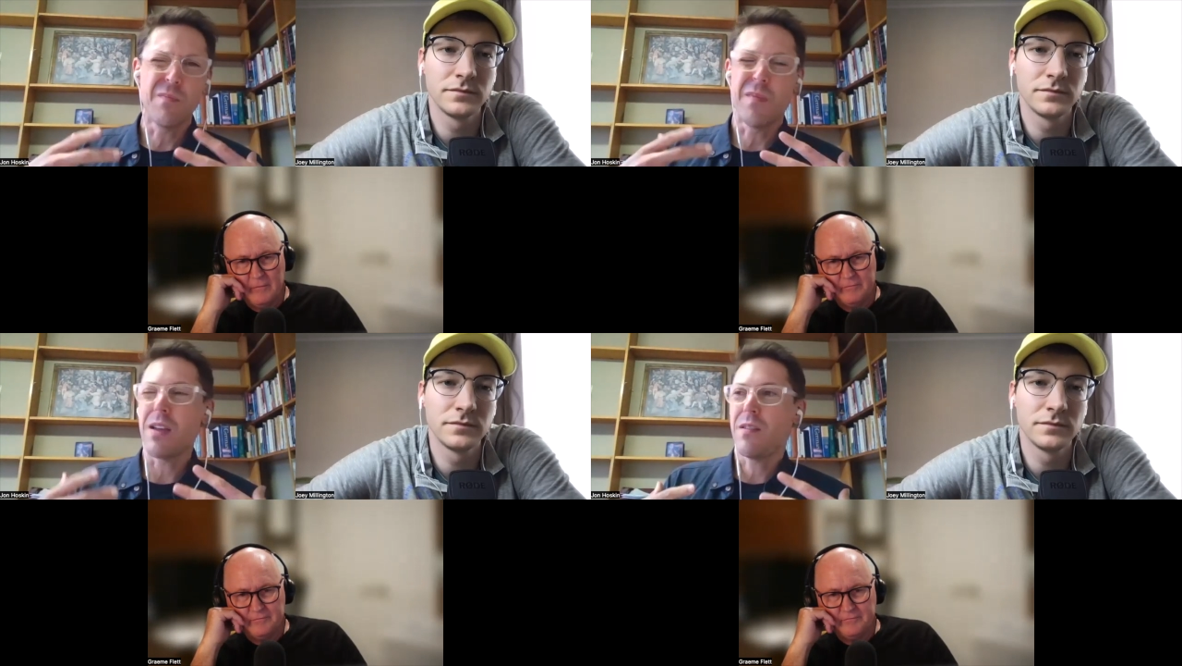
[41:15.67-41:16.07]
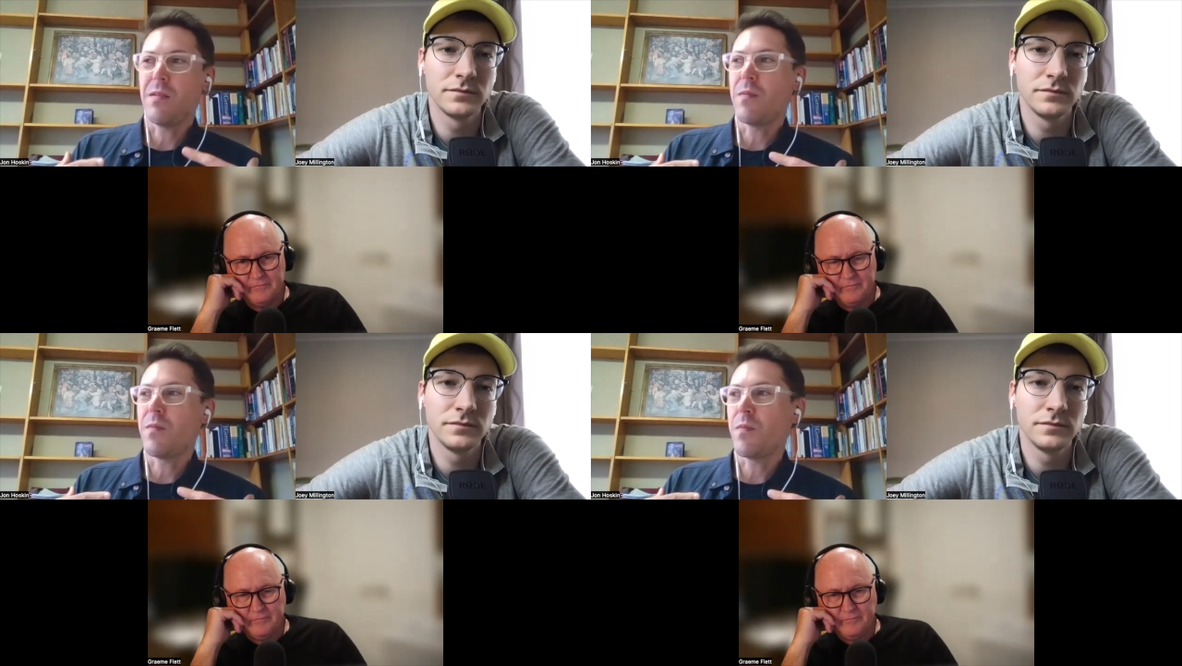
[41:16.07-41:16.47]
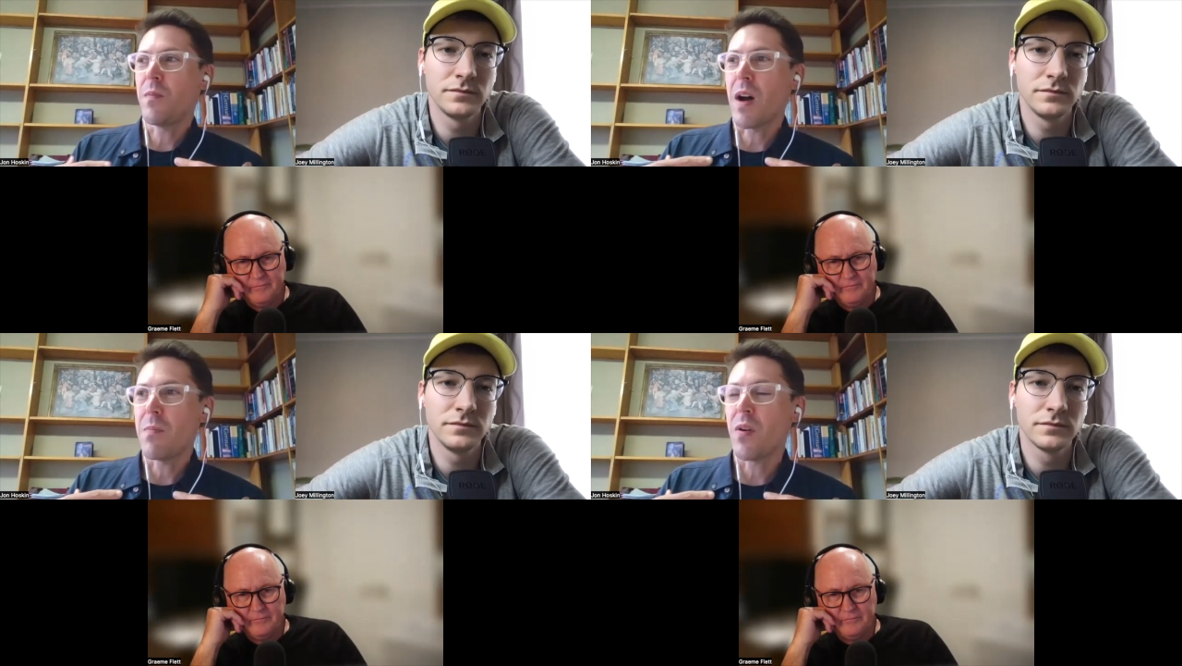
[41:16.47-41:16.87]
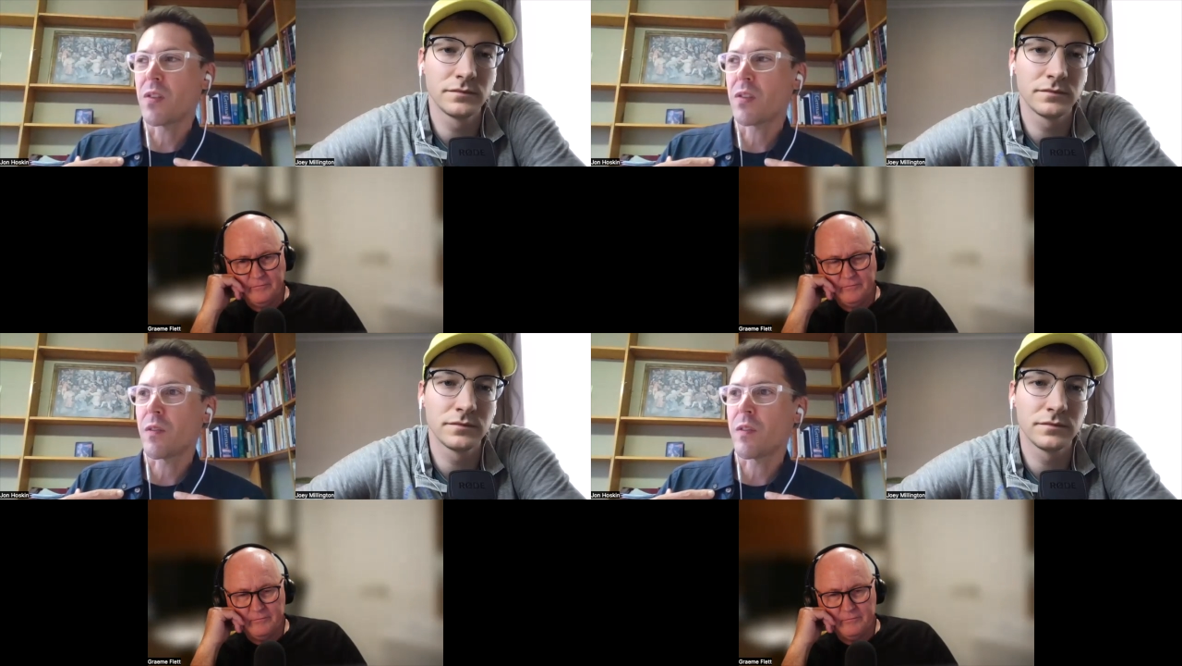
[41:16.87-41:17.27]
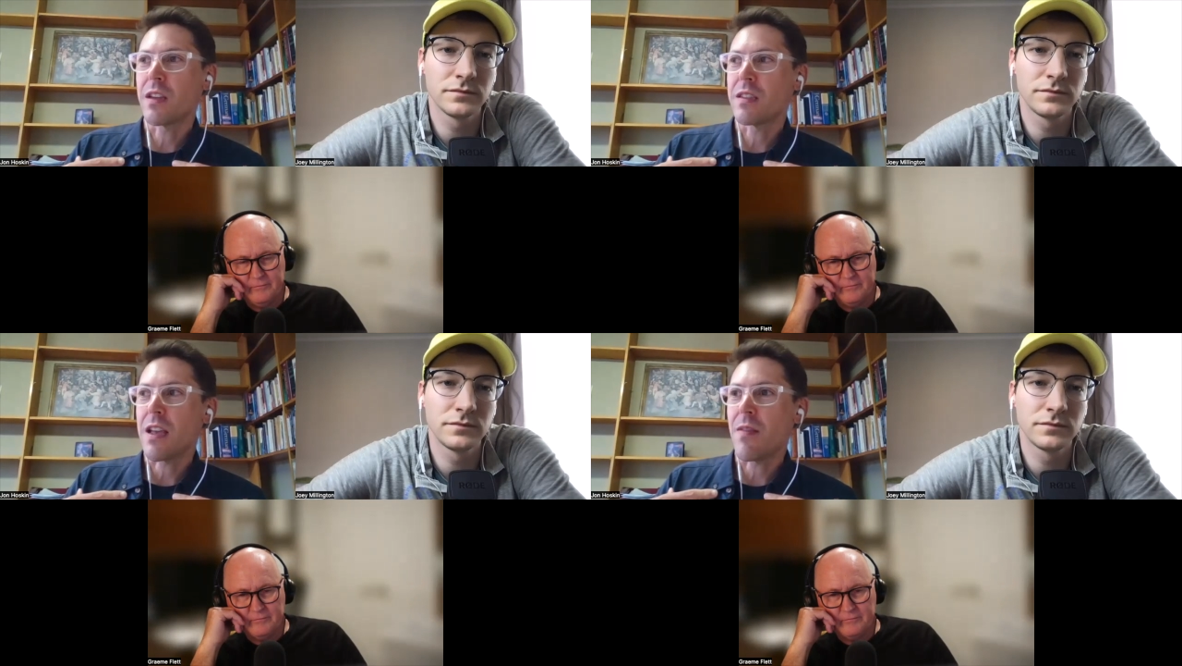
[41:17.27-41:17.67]
Speaker 1: my my personal thing
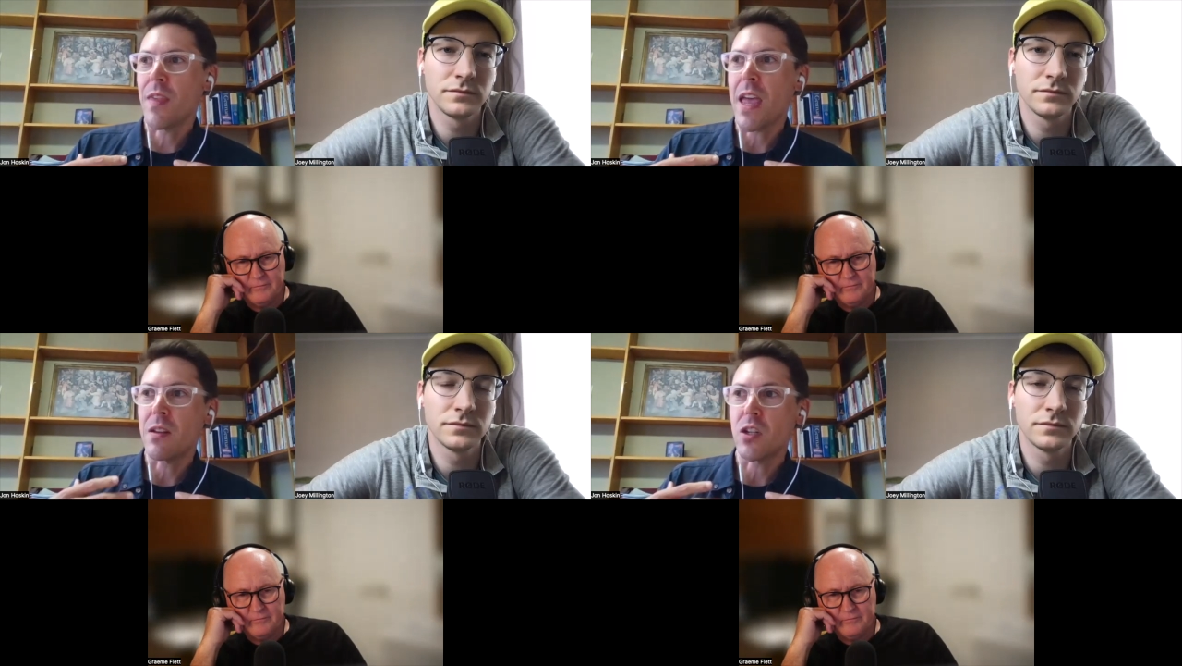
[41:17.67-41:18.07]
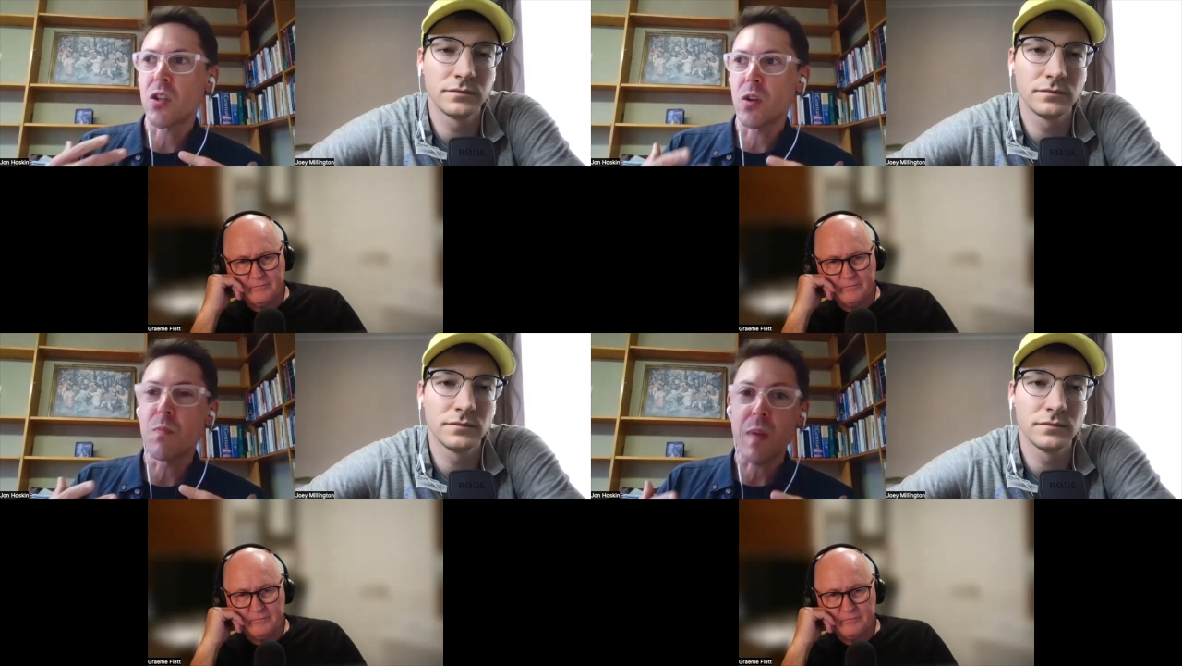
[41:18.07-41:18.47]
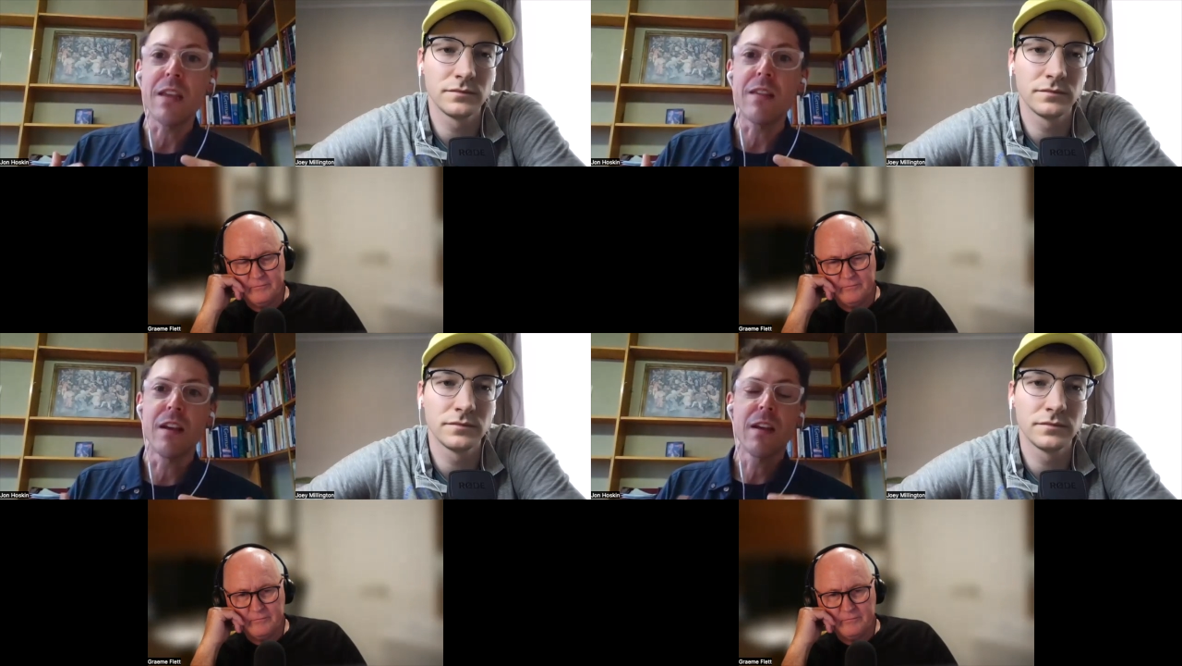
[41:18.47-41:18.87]
is that that should be